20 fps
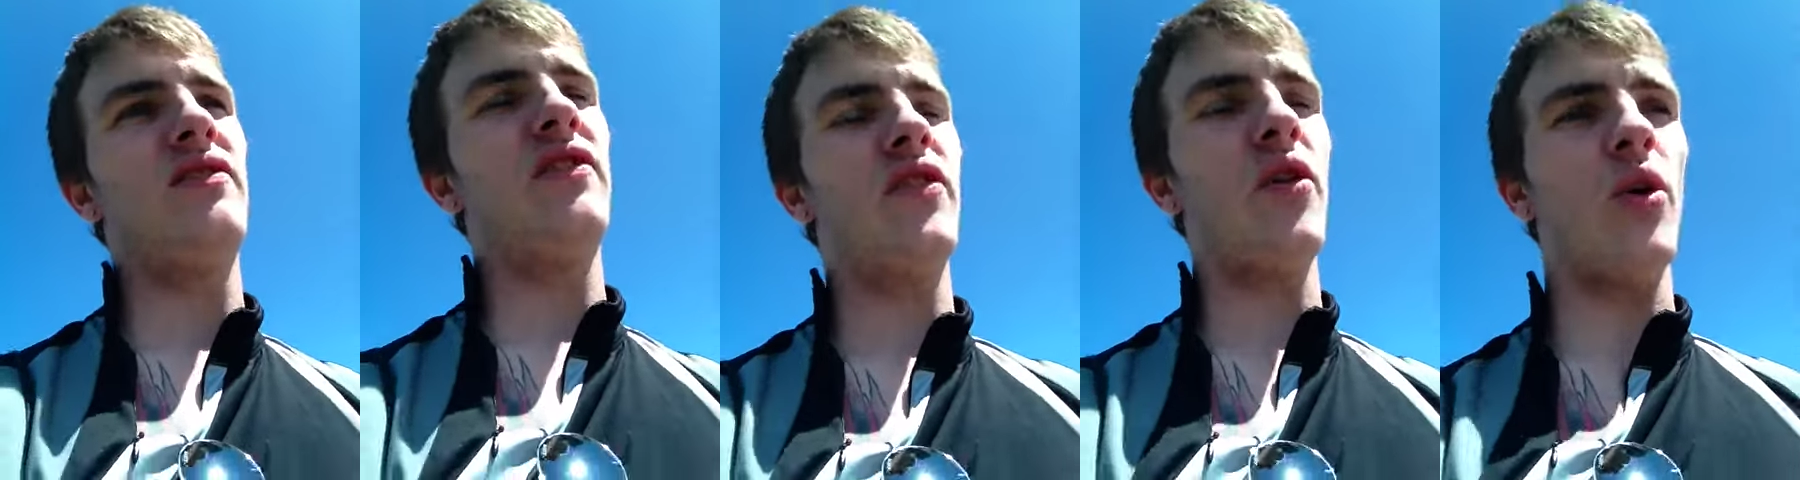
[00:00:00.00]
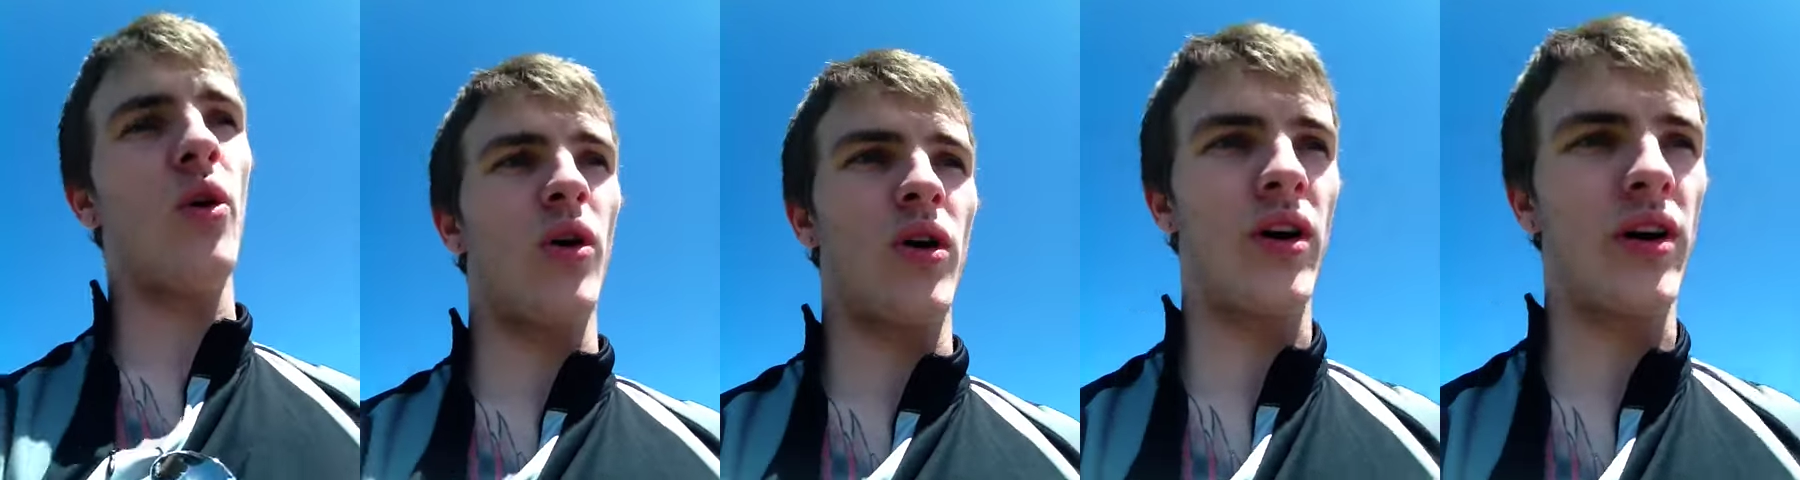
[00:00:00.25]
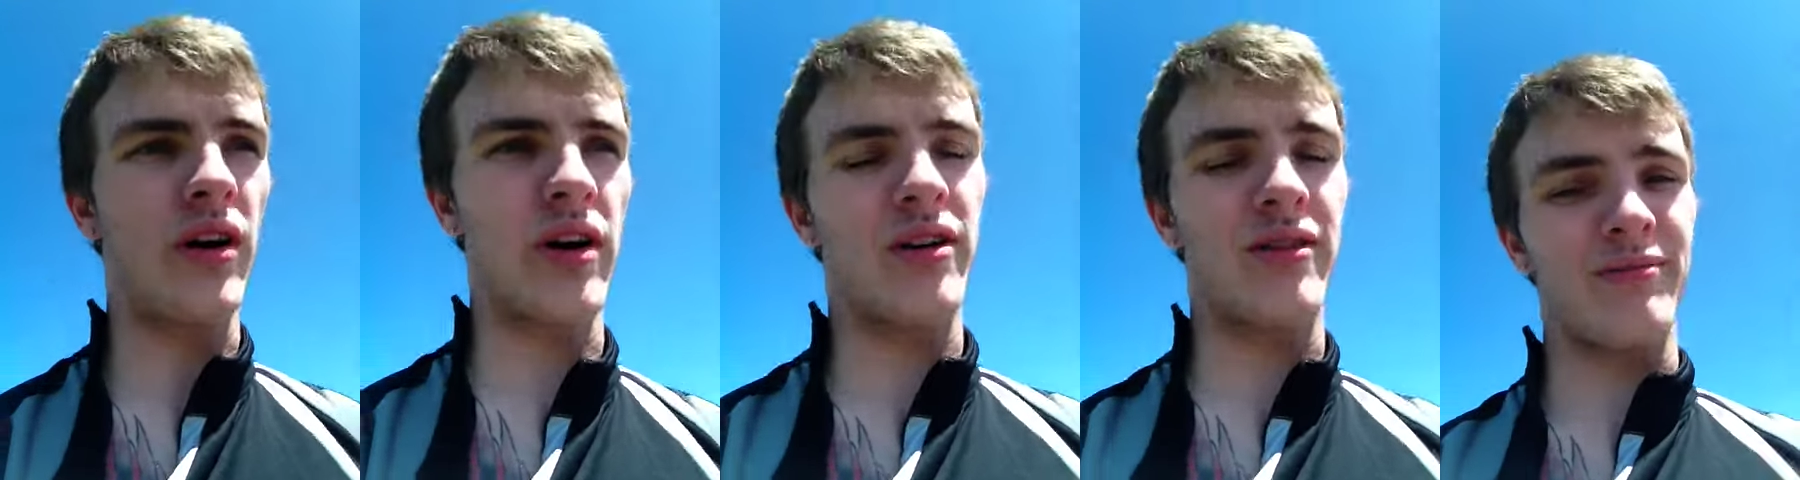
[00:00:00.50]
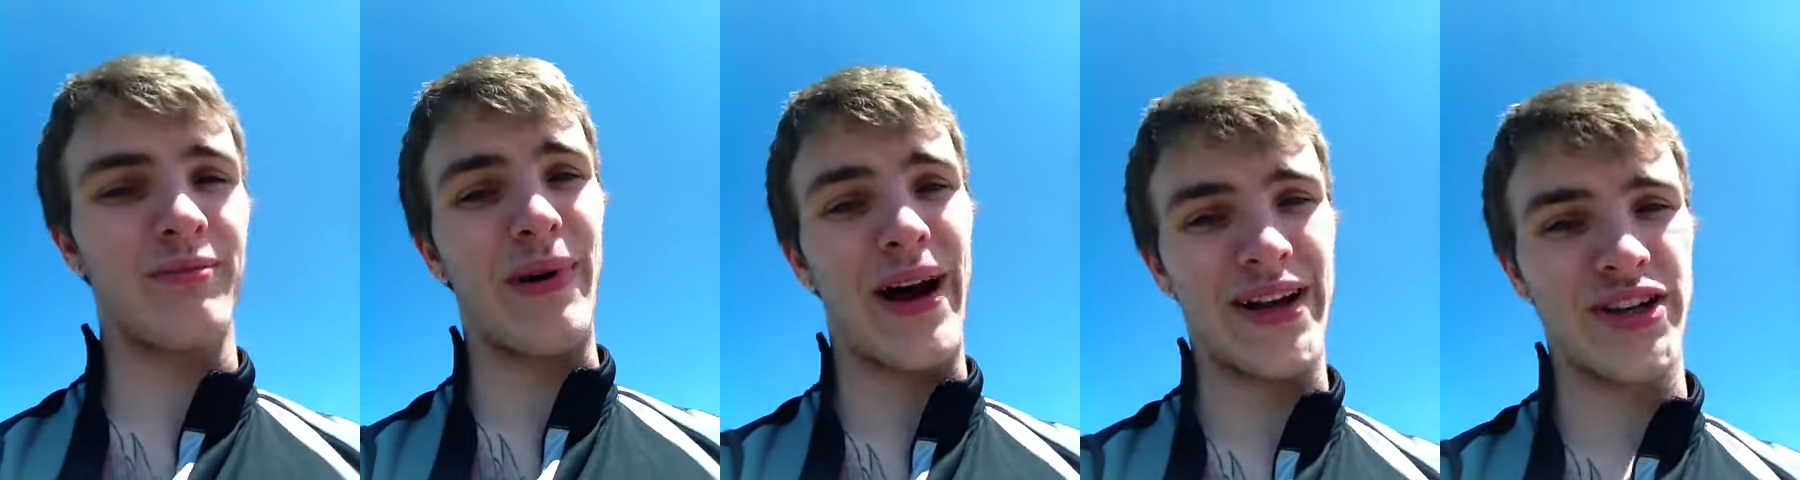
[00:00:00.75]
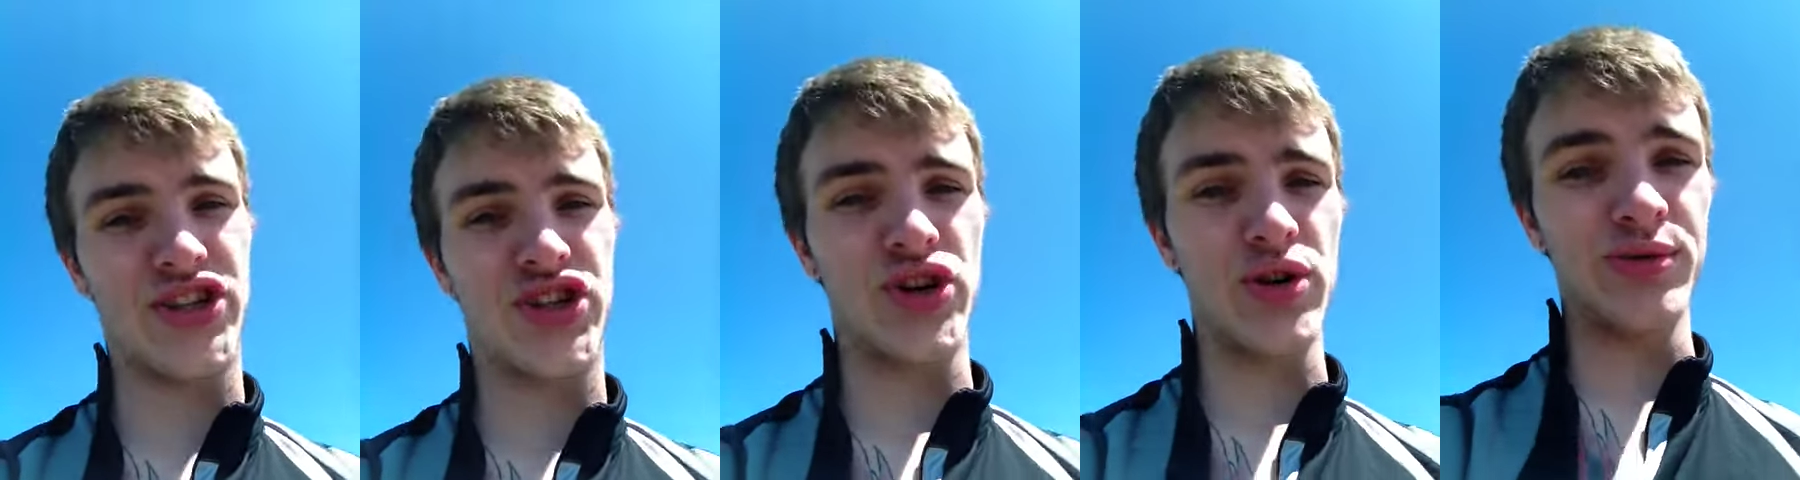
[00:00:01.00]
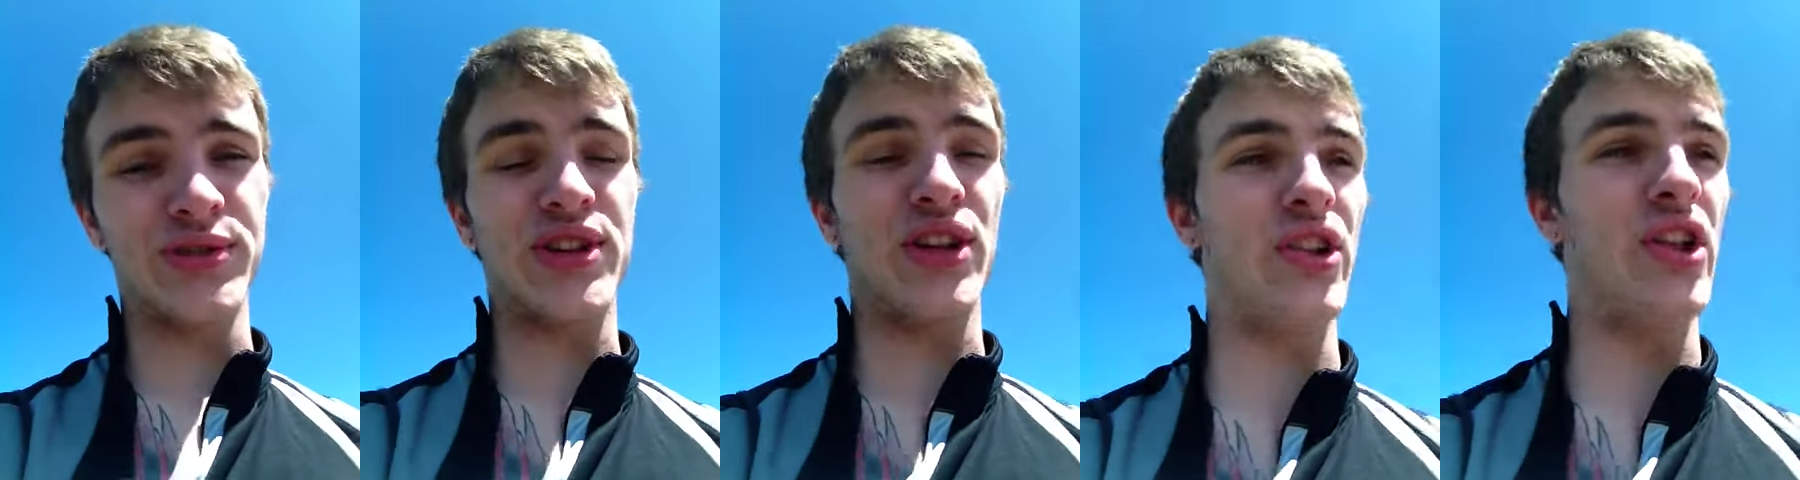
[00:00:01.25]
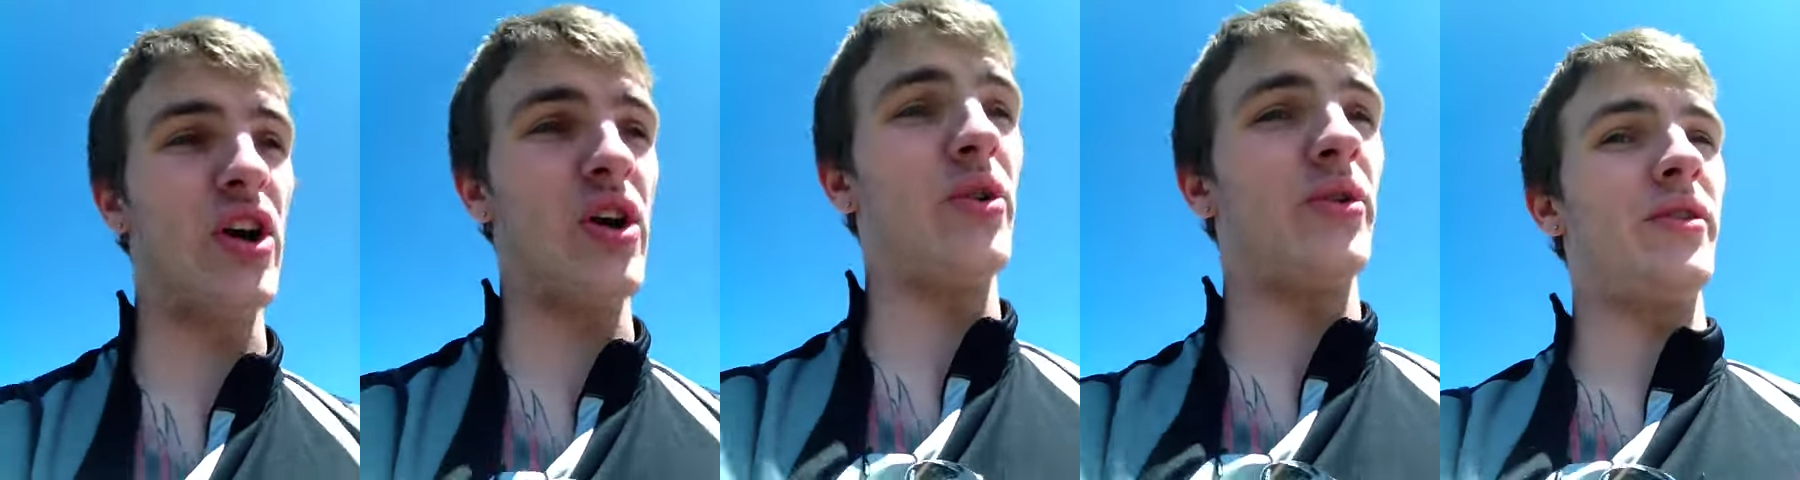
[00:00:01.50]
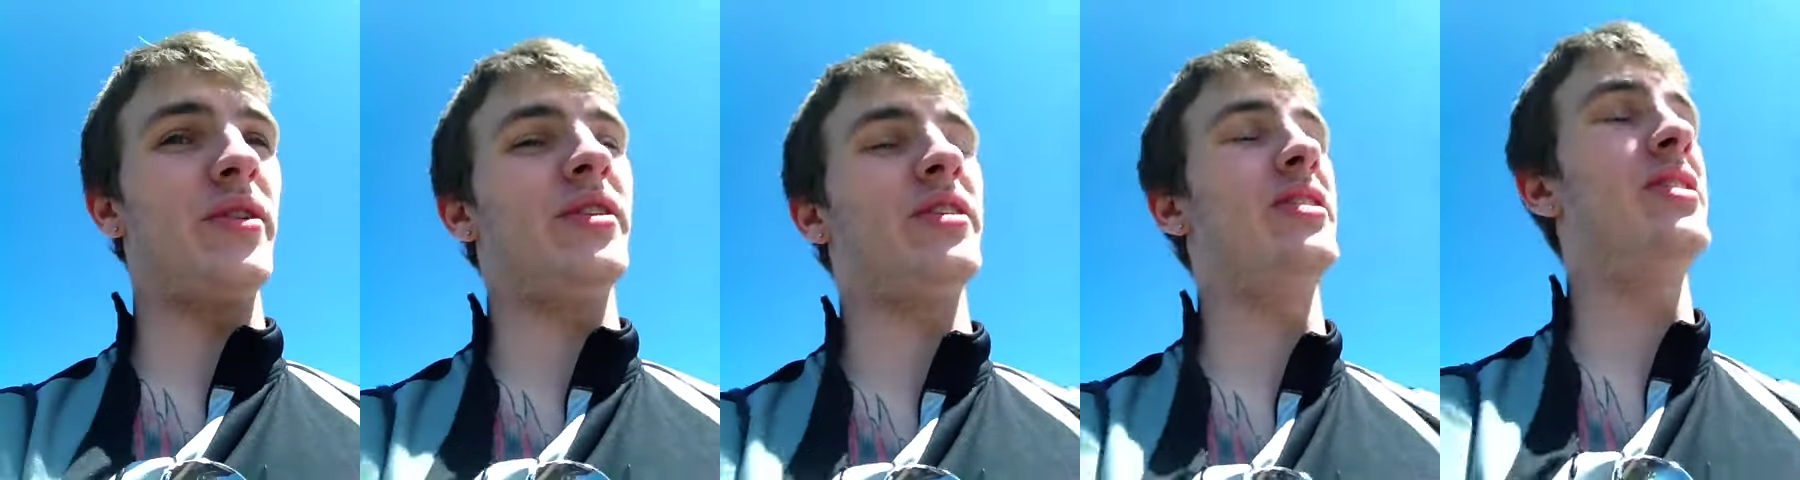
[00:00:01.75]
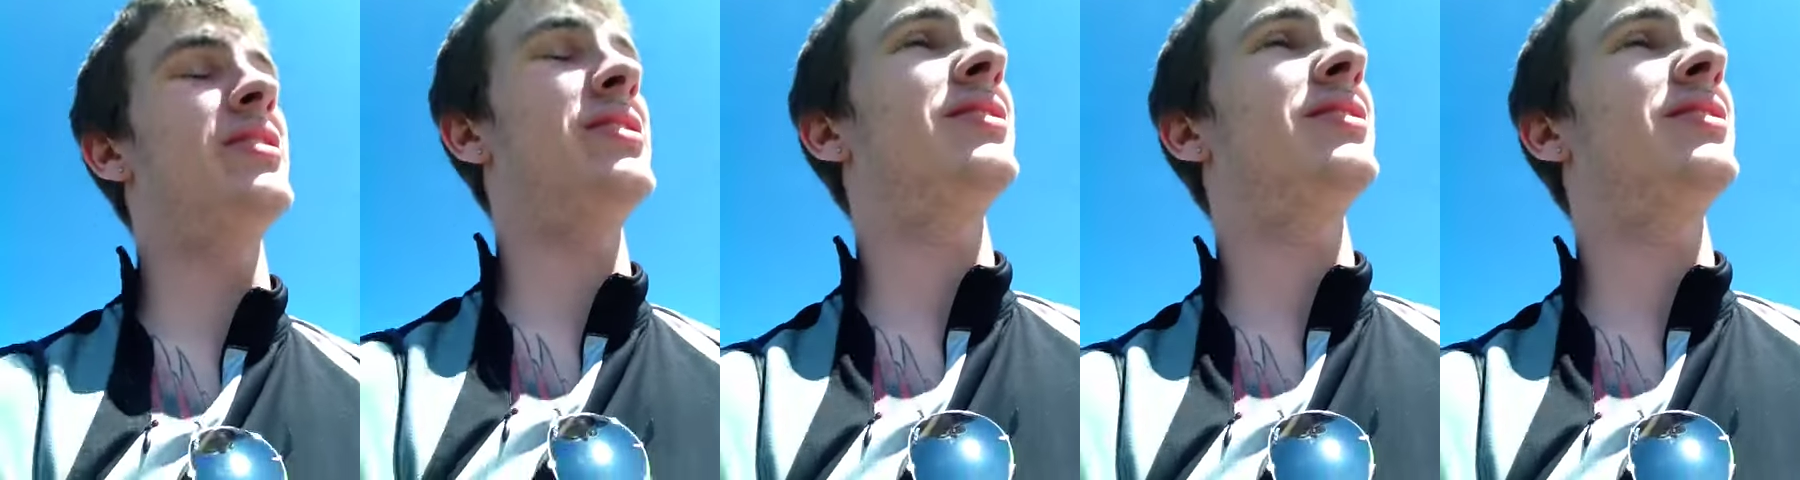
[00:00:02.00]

for my shoes alone.